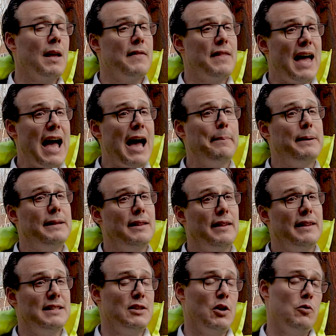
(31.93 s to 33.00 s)
and they're happy
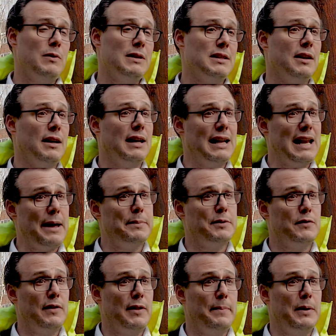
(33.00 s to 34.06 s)
that there's no risk of
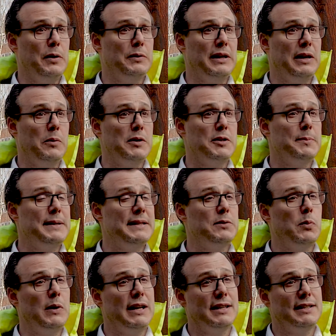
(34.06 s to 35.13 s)
collapse from the building which
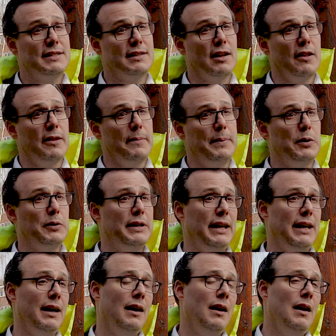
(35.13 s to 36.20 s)
means we can start the
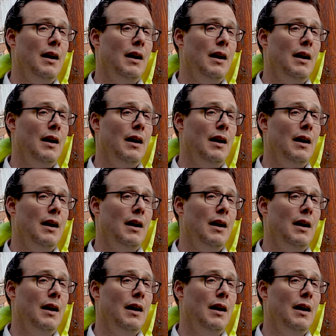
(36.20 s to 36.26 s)
building